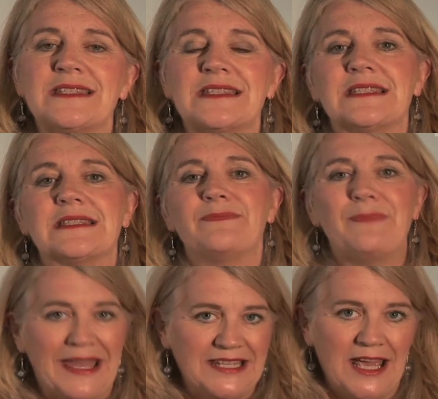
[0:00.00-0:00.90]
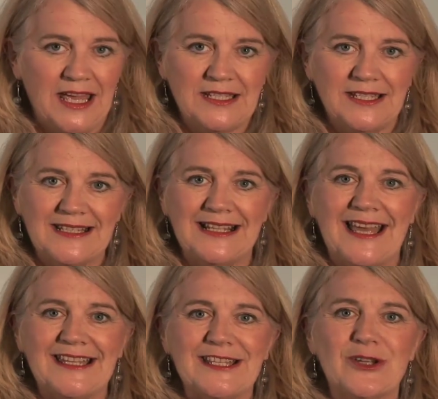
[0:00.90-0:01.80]
spat at and it's
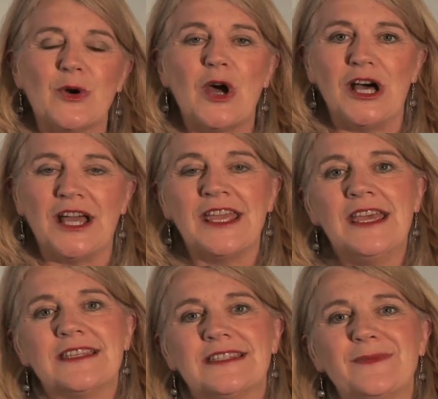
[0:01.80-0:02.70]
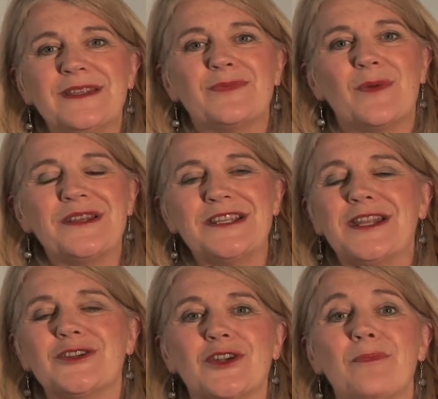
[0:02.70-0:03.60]
landed in your eye, somebody's probably done
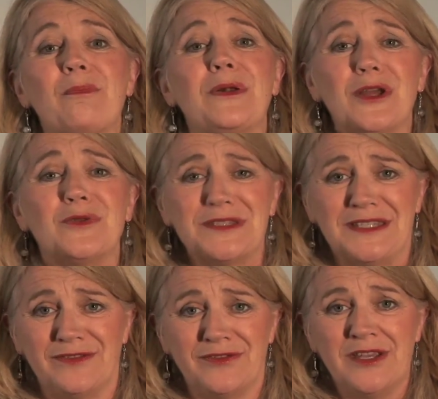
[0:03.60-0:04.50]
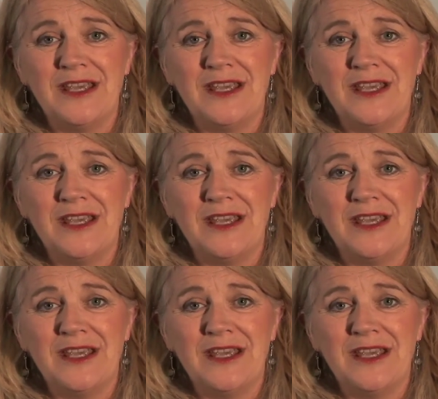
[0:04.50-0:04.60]
it on a plosive